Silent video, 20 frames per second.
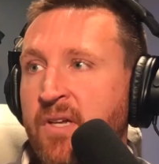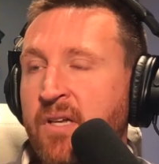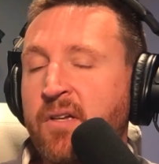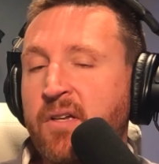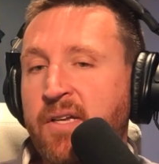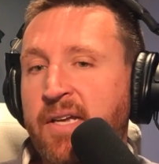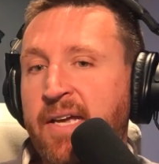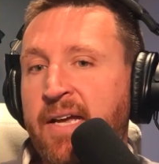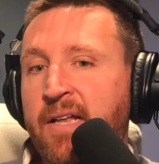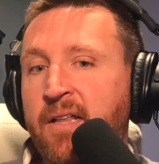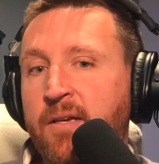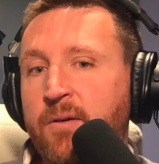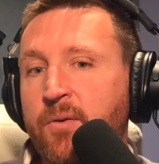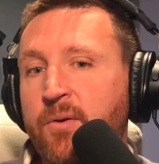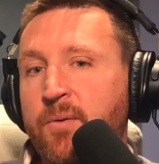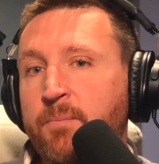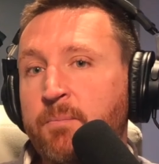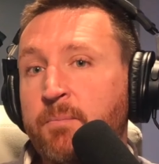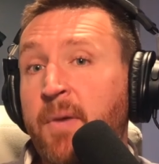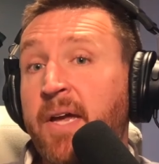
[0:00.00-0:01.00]
Yeah,
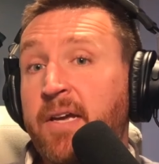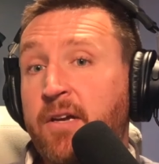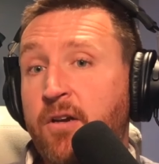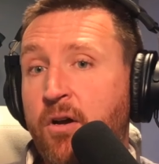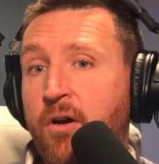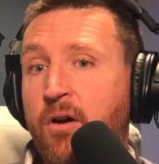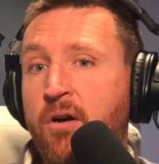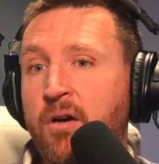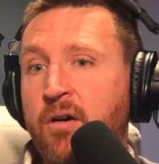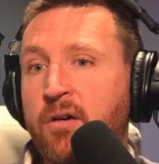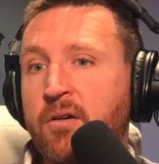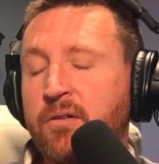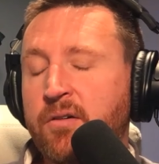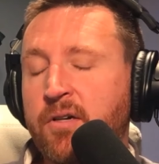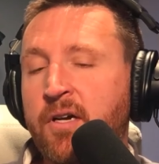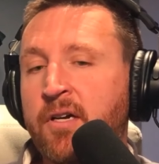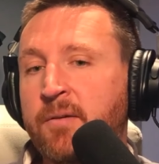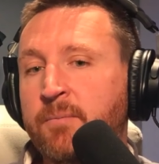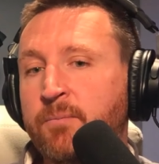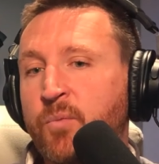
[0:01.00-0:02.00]
like my car,
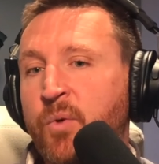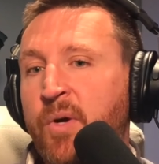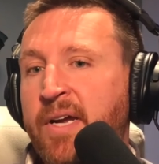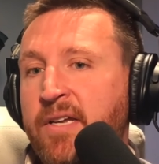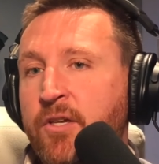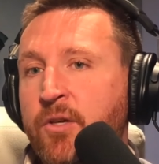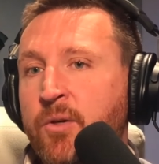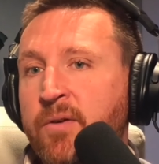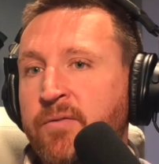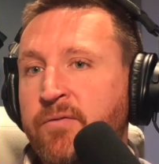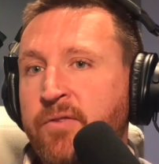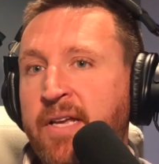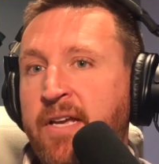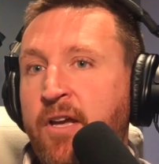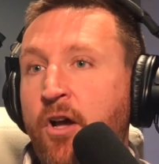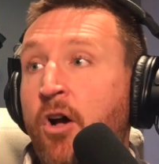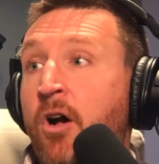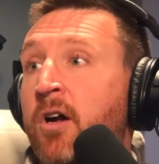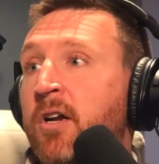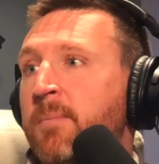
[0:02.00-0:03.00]
right? You have like
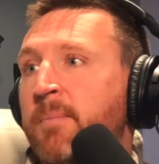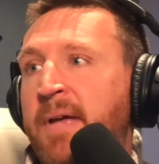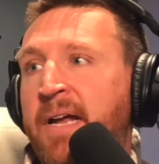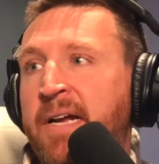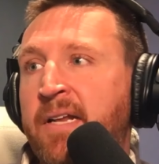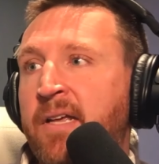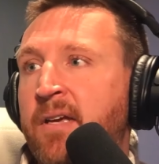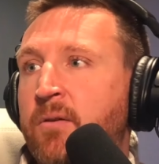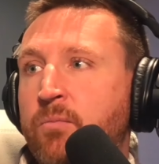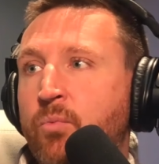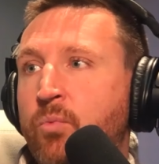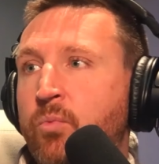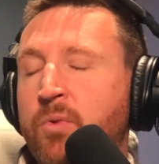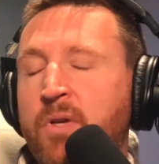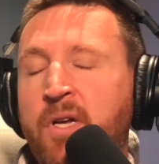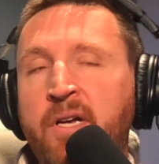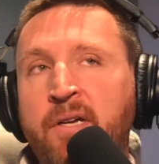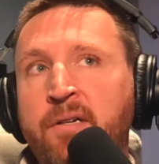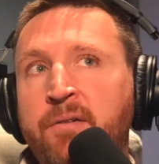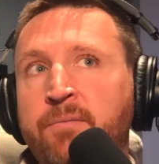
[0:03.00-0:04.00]
automatic
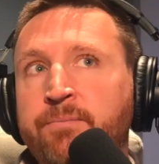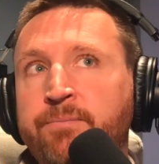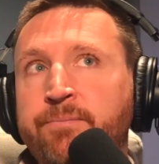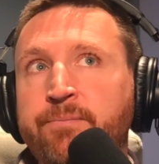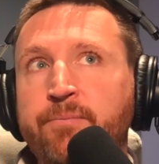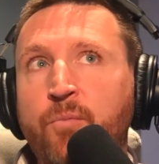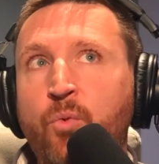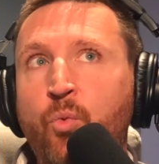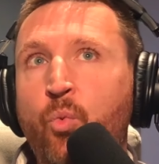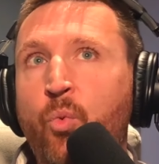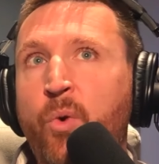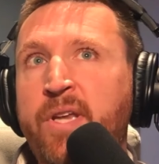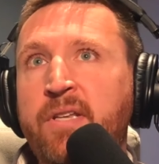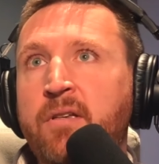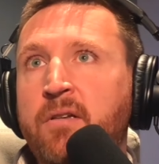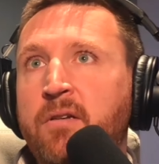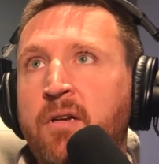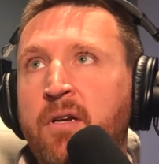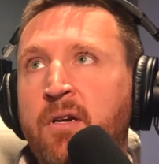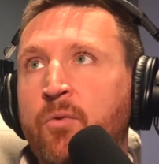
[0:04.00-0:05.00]

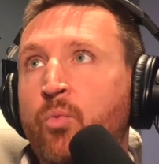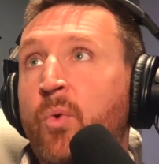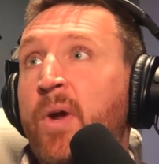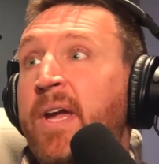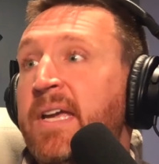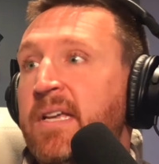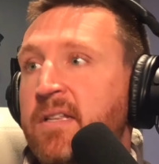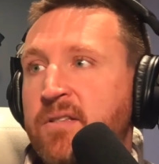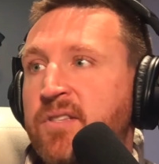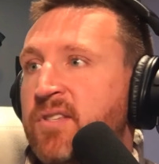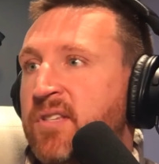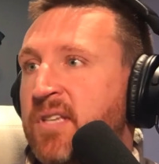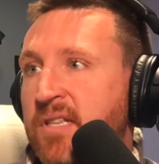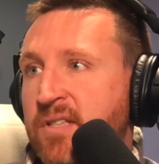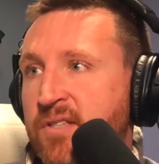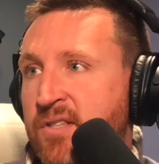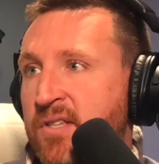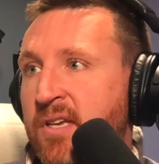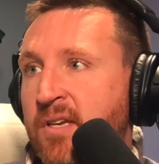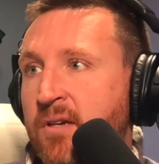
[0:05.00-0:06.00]
rain
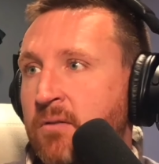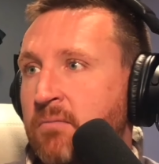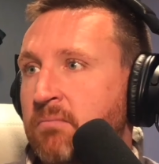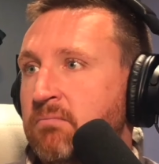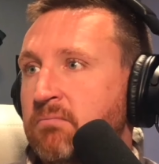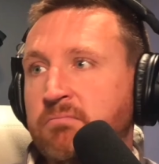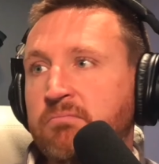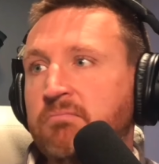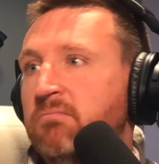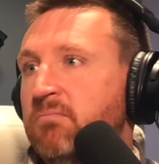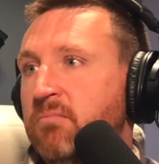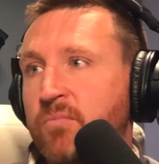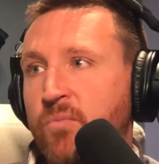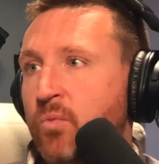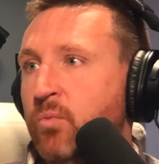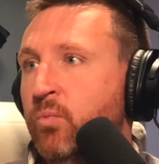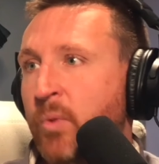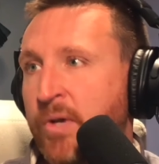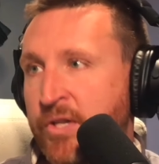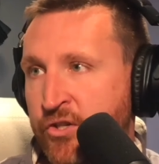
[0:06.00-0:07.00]
sensing
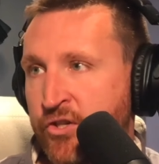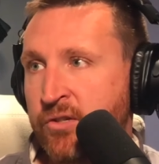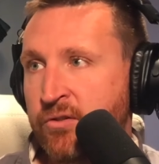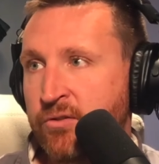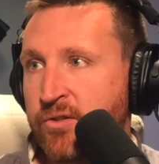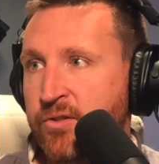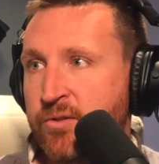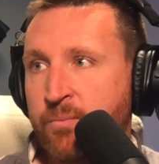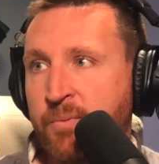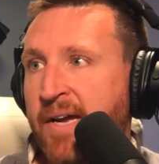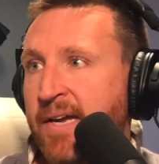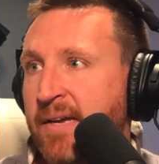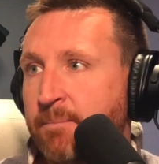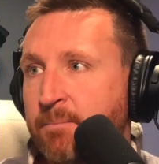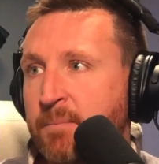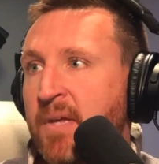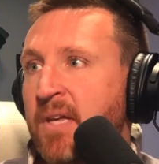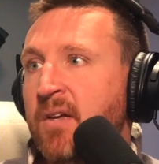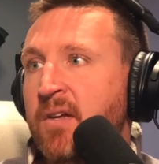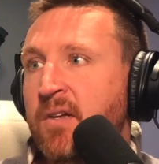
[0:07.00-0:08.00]
windshields, right?
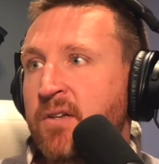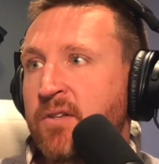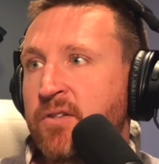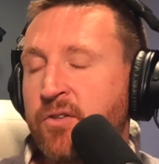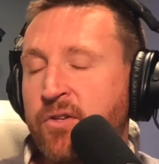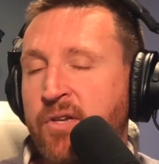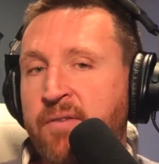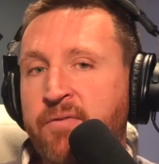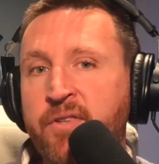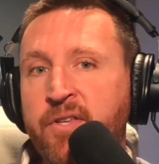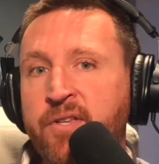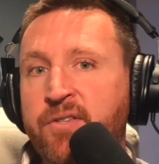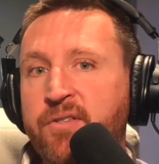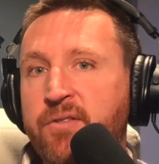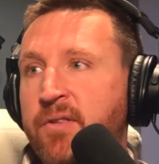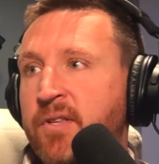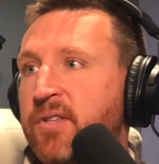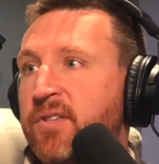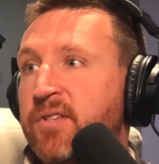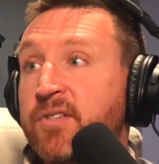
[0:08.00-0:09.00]
So you have
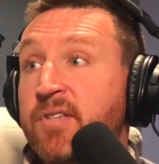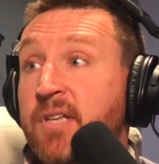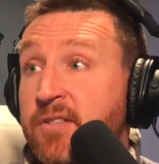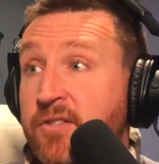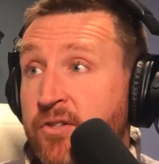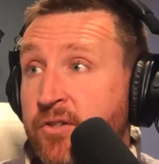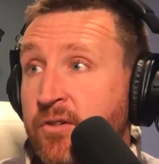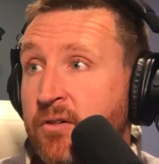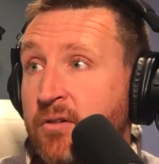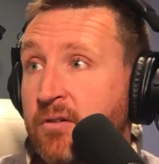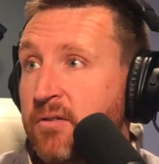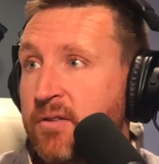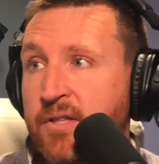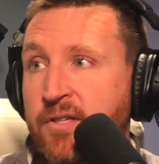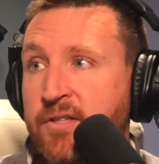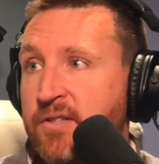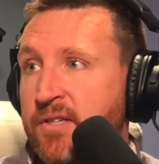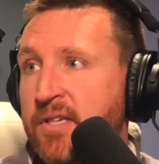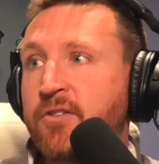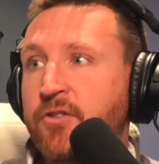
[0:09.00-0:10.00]
this sensor
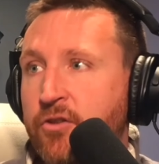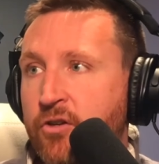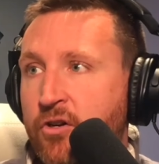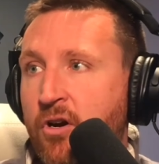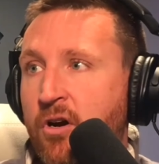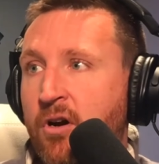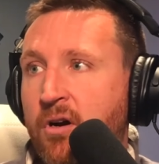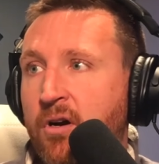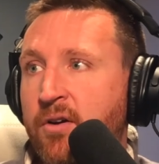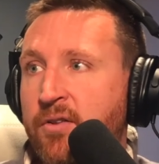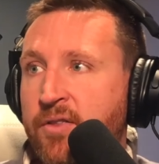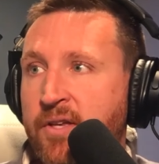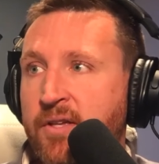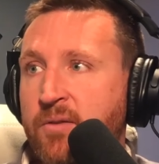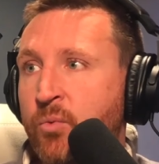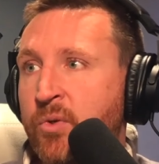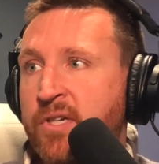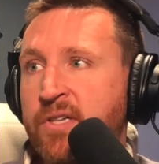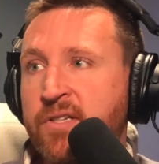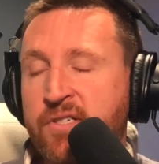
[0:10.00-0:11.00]
that's in your car that
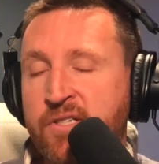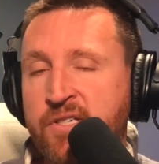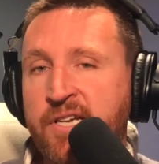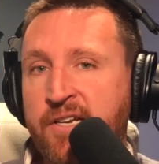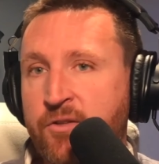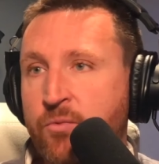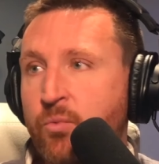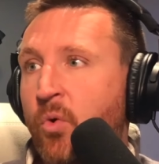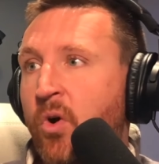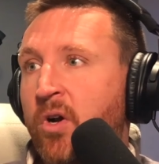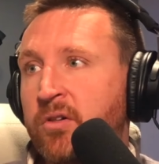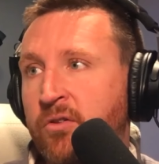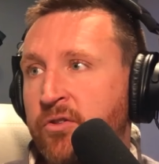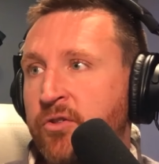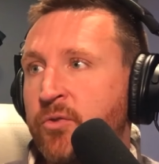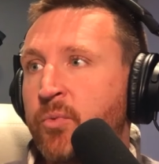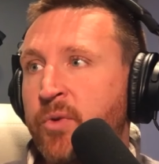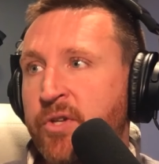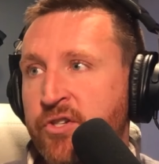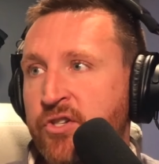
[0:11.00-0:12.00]
when it detects water on
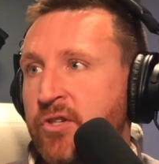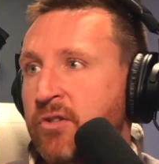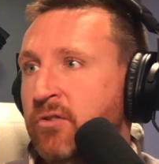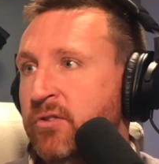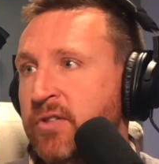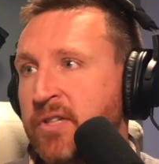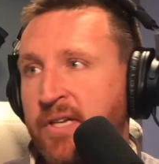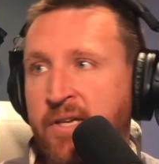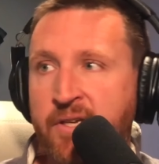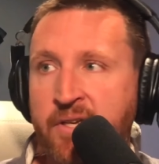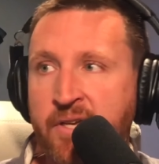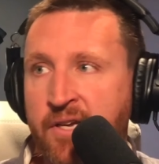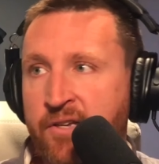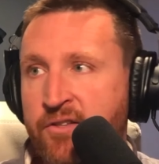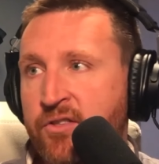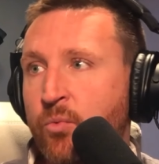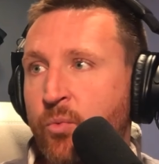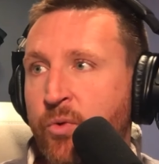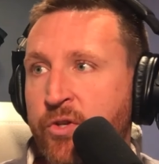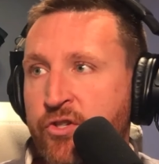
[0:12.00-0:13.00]
your windshield, it
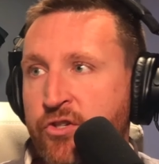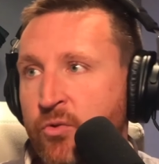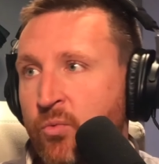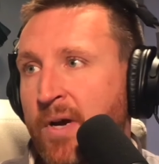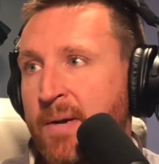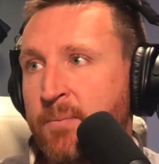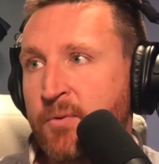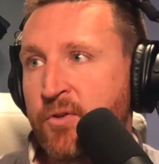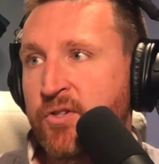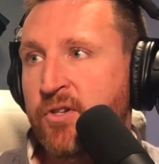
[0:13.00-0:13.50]
kicks the windshield wipers